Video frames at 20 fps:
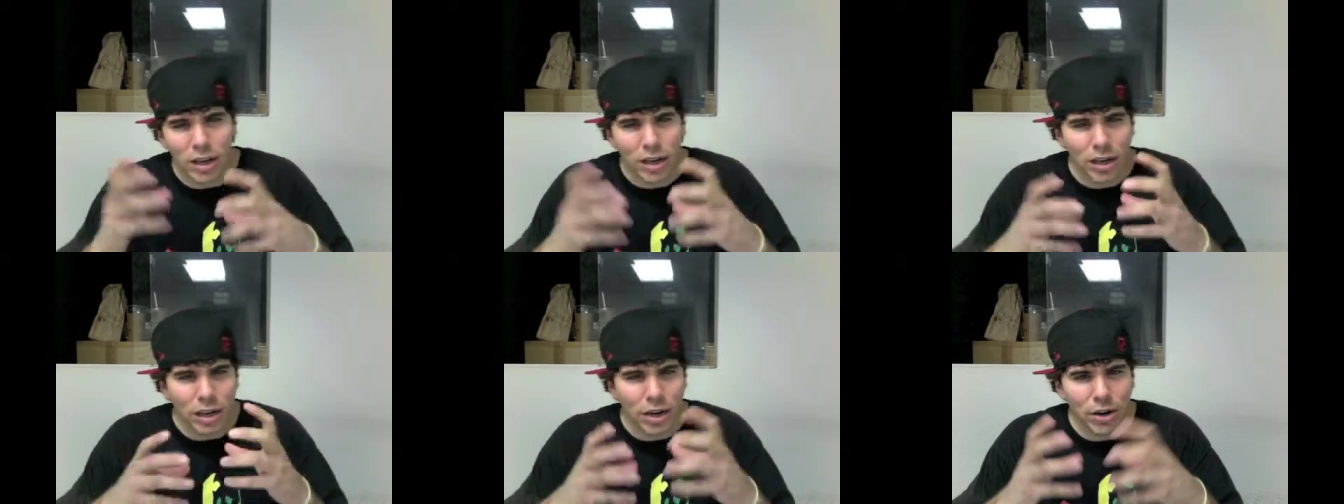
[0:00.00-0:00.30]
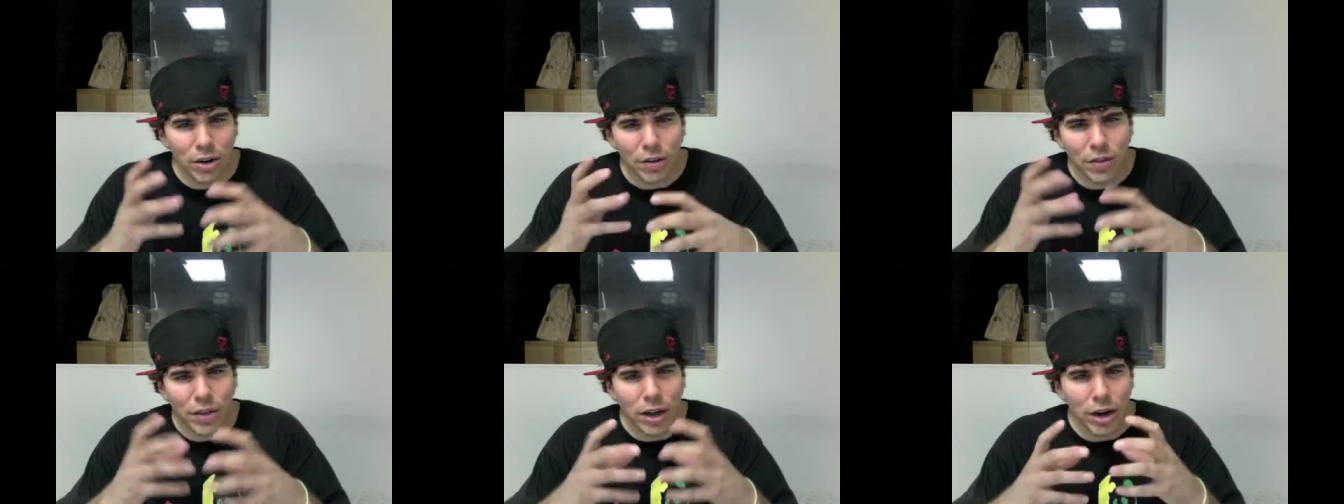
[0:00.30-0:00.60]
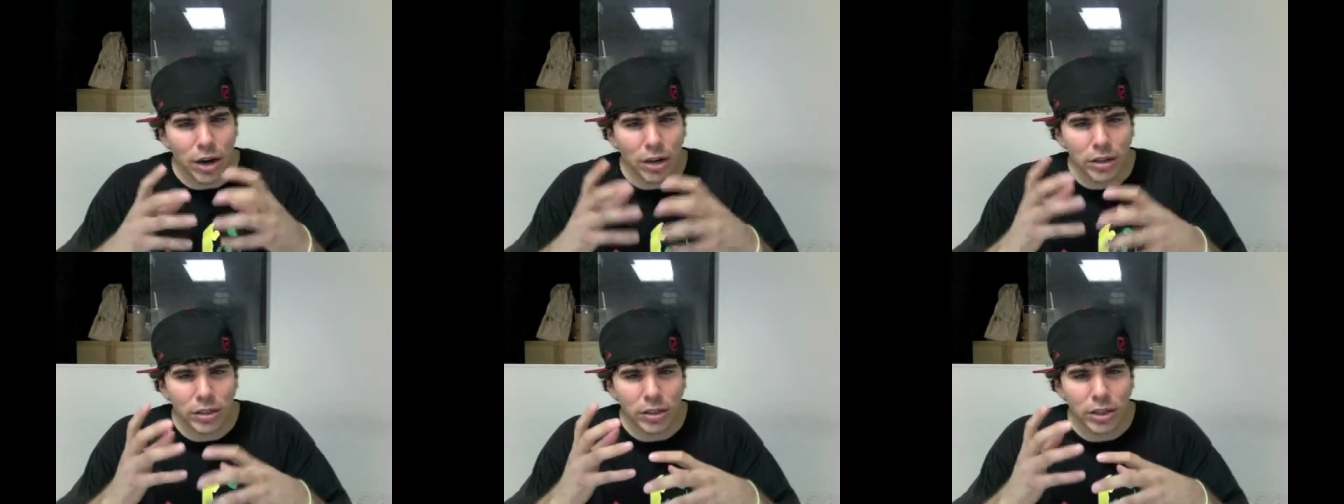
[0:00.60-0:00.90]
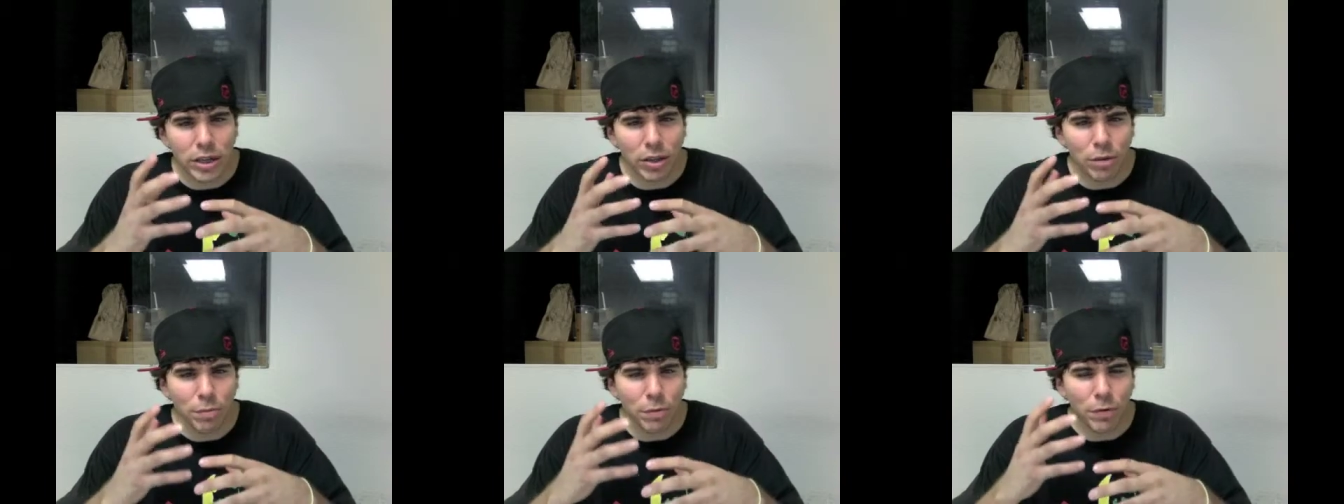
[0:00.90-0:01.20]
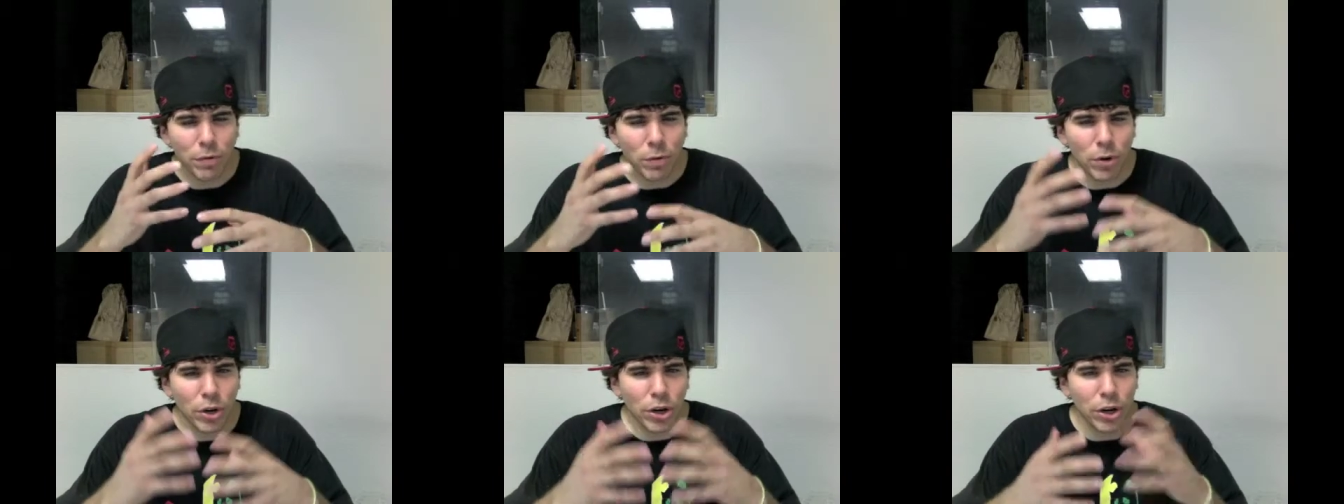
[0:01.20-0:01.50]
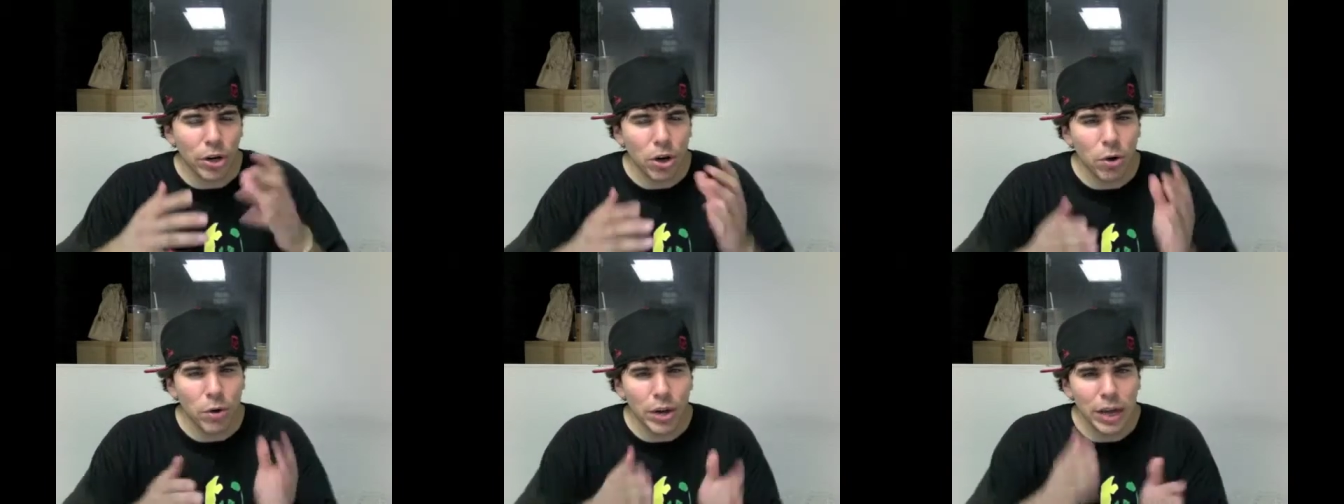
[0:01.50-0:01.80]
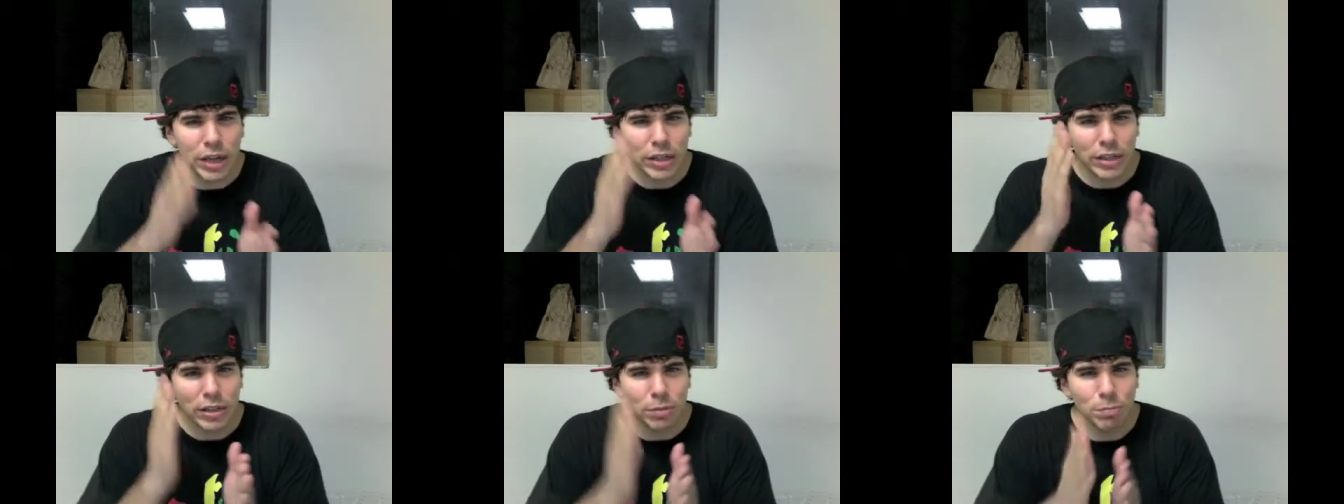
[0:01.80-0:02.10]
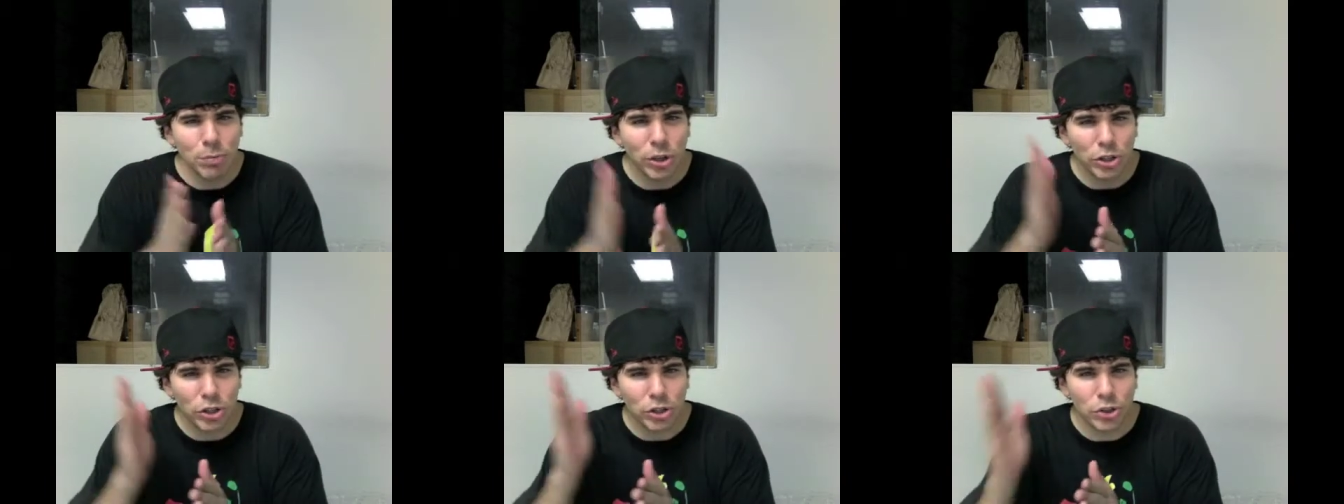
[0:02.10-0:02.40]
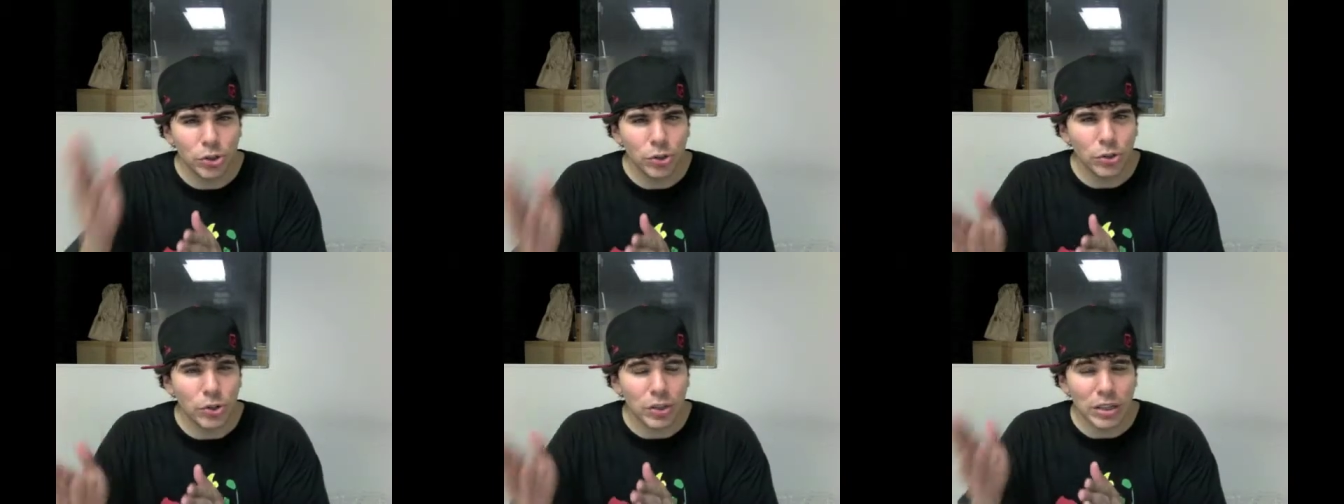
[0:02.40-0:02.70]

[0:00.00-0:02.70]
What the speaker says: here and there until before you know it, it's much sooner.